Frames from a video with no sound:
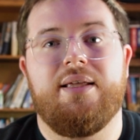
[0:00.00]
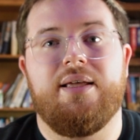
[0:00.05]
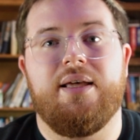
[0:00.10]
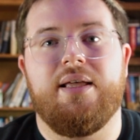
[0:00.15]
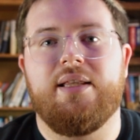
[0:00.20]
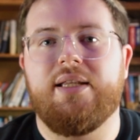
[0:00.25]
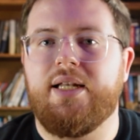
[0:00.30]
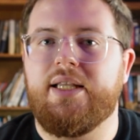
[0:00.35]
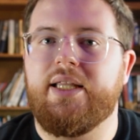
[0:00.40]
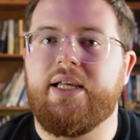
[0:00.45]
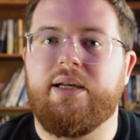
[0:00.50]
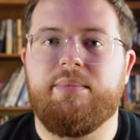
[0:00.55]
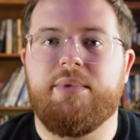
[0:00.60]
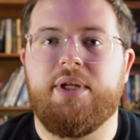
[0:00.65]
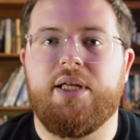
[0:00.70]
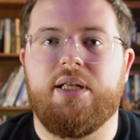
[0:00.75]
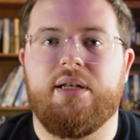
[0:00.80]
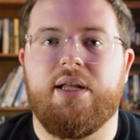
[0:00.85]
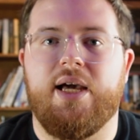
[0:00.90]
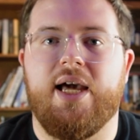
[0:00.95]
And then I think I'm
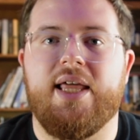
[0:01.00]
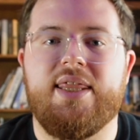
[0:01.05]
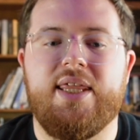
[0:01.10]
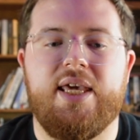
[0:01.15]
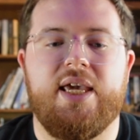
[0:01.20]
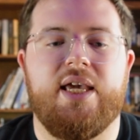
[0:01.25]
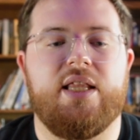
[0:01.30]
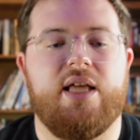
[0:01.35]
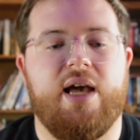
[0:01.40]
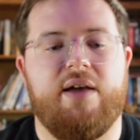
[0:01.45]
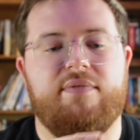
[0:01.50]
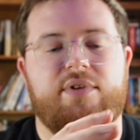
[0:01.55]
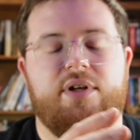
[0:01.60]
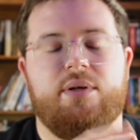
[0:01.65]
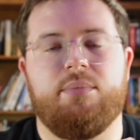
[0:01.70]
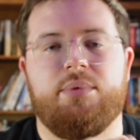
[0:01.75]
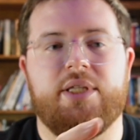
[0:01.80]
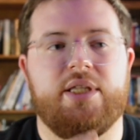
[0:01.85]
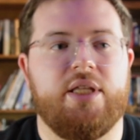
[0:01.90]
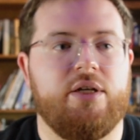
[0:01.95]
done. I think I have to
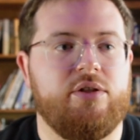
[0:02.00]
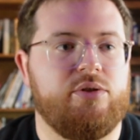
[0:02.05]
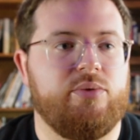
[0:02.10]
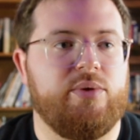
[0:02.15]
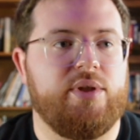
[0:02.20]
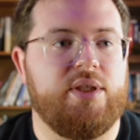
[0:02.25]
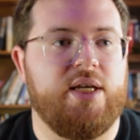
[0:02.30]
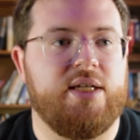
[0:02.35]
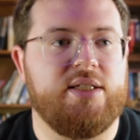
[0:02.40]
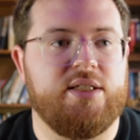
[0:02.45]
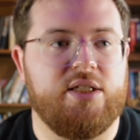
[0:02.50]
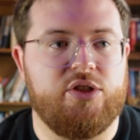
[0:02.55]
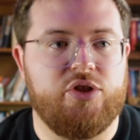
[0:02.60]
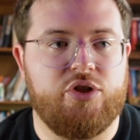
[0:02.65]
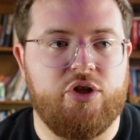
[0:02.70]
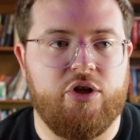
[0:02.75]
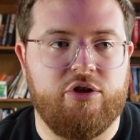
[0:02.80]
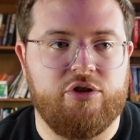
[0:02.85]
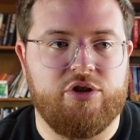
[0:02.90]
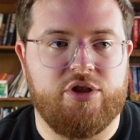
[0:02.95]
complete those 3 things. It's
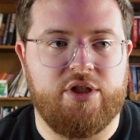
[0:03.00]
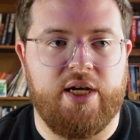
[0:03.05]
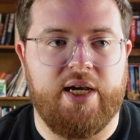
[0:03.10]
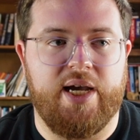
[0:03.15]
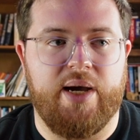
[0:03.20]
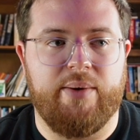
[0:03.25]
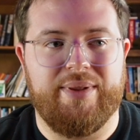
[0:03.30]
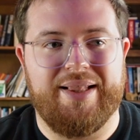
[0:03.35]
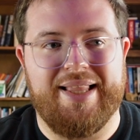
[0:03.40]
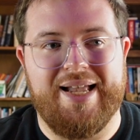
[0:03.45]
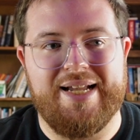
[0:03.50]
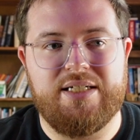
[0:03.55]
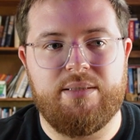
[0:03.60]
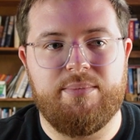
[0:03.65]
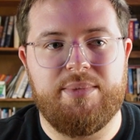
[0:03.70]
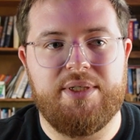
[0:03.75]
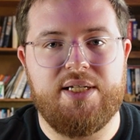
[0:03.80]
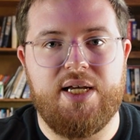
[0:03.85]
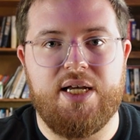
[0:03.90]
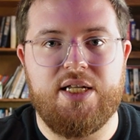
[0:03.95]
Thursday. I would like to
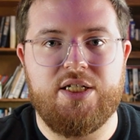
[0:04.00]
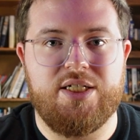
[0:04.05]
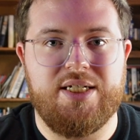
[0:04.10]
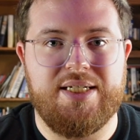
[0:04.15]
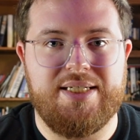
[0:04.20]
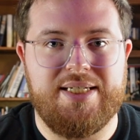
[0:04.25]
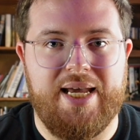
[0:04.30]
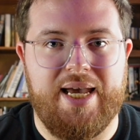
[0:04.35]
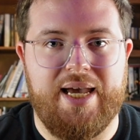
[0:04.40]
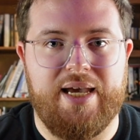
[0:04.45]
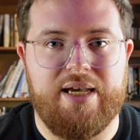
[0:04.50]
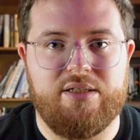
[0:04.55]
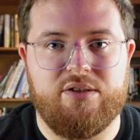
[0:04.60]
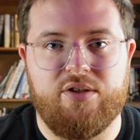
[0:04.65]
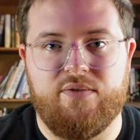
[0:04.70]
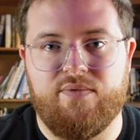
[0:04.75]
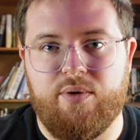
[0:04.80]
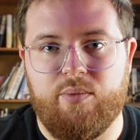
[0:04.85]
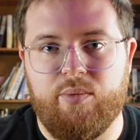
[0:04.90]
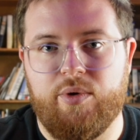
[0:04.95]
be done today. So
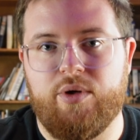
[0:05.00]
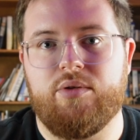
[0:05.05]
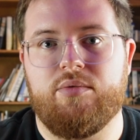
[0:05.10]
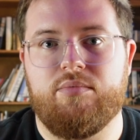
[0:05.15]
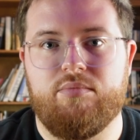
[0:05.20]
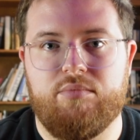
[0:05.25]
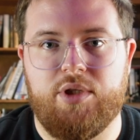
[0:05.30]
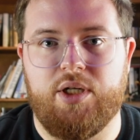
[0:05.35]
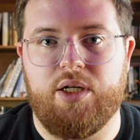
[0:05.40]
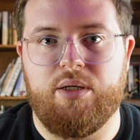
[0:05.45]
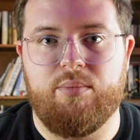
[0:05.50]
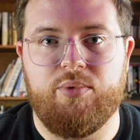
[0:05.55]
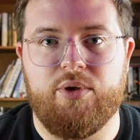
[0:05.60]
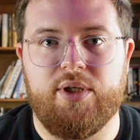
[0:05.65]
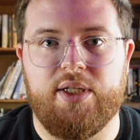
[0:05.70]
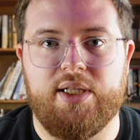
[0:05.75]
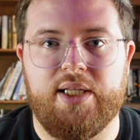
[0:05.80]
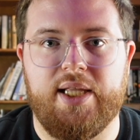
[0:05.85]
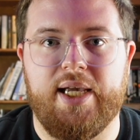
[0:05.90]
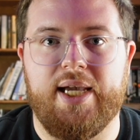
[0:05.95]
if I work,
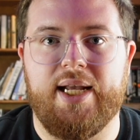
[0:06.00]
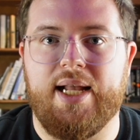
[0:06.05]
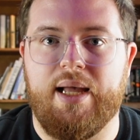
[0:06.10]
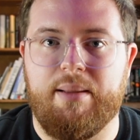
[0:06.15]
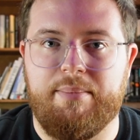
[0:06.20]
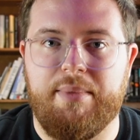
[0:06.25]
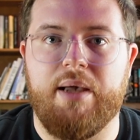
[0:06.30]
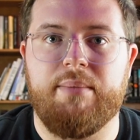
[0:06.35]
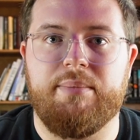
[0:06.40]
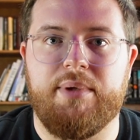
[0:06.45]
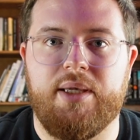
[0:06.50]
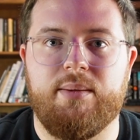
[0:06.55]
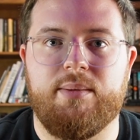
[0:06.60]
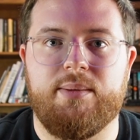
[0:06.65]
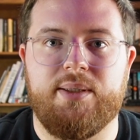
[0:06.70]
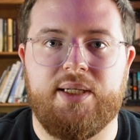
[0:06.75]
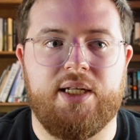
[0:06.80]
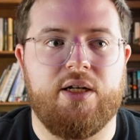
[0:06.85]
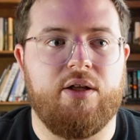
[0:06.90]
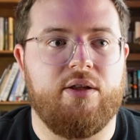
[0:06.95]
pretty late, I might be able
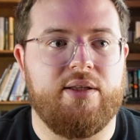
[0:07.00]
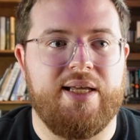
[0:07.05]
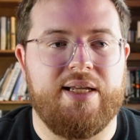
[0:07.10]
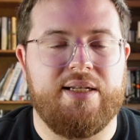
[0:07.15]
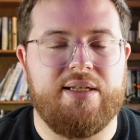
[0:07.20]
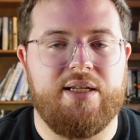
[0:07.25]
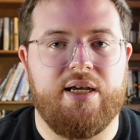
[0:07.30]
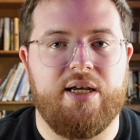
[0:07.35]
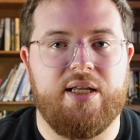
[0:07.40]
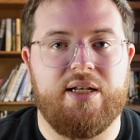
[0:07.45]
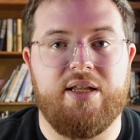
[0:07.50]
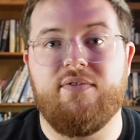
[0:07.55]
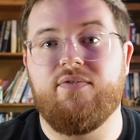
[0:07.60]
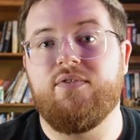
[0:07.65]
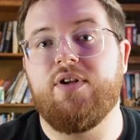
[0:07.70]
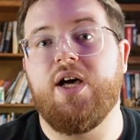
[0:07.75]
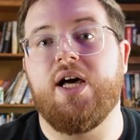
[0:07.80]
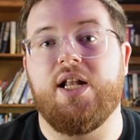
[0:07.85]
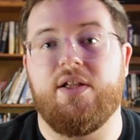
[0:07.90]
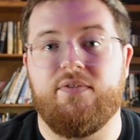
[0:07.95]
to get all that done. If
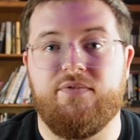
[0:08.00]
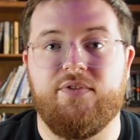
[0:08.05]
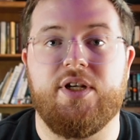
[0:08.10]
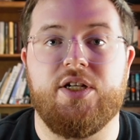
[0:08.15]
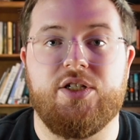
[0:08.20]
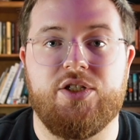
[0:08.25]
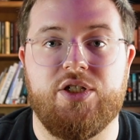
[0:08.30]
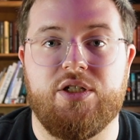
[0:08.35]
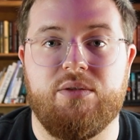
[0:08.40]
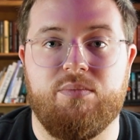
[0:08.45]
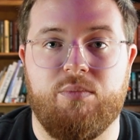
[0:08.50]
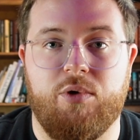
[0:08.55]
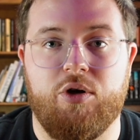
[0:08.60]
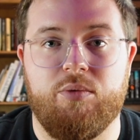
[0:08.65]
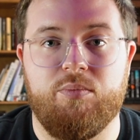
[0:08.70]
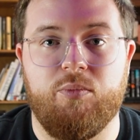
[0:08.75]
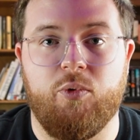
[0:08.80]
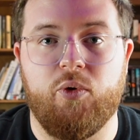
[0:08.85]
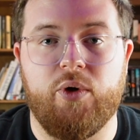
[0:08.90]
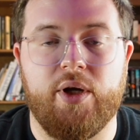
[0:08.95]
not, I'll finish it tomorrow
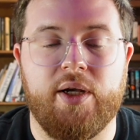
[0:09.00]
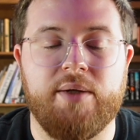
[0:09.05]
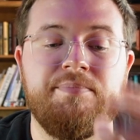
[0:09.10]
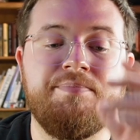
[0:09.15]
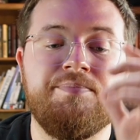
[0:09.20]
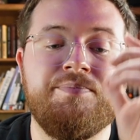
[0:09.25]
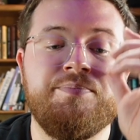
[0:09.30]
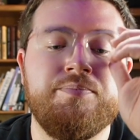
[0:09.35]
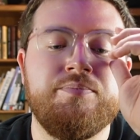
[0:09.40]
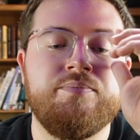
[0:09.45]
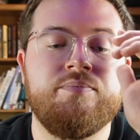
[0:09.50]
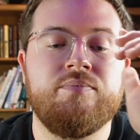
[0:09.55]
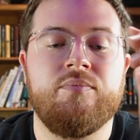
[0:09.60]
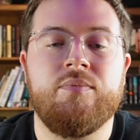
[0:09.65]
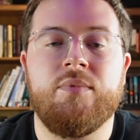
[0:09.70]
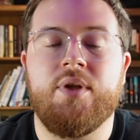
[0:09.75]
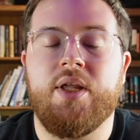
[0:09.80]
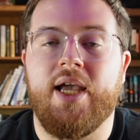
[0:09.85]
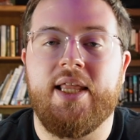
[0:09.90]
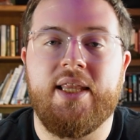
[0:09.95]
morning.
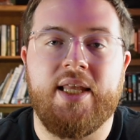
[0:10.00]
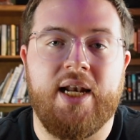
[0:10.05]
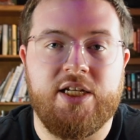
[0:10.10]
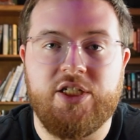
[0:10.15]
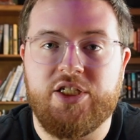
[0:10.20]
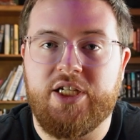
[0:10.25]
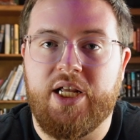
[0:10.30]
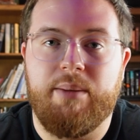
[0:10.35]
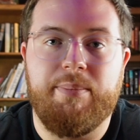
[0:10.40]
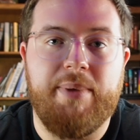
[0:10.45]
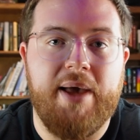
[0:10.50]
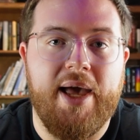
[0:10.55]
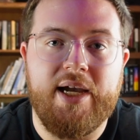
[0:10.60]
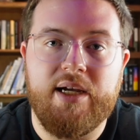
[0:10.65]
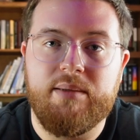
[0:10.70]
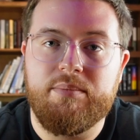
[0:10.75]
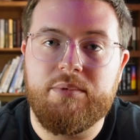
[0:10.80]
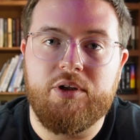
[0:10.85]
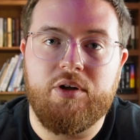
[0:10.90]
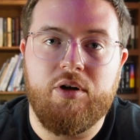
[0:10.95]
And then I just got to pack
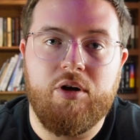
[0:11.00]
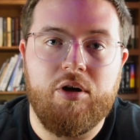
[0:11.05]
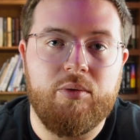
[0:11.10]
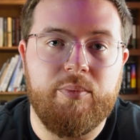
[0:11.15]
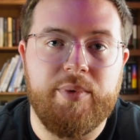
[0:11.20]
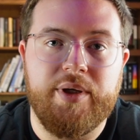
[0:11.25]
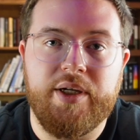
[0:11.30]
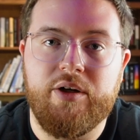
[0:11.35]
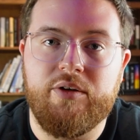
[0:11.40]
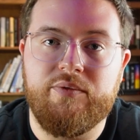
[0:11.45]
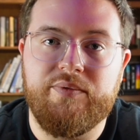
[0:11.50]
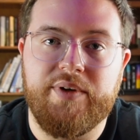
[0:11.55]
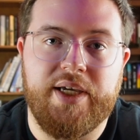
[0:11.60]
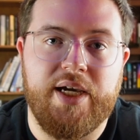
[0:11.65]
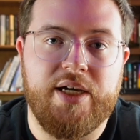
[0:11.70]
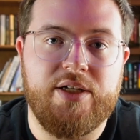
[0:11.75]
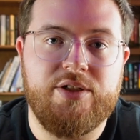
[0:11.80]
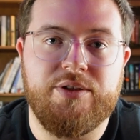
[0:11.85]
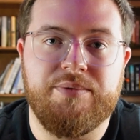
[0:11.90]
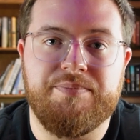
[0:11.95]
up the car and we can go on
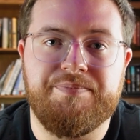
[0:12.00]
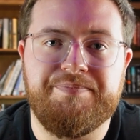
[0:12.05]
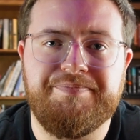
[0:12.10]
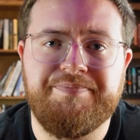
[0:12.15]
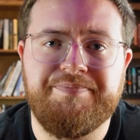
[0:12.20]
vacation.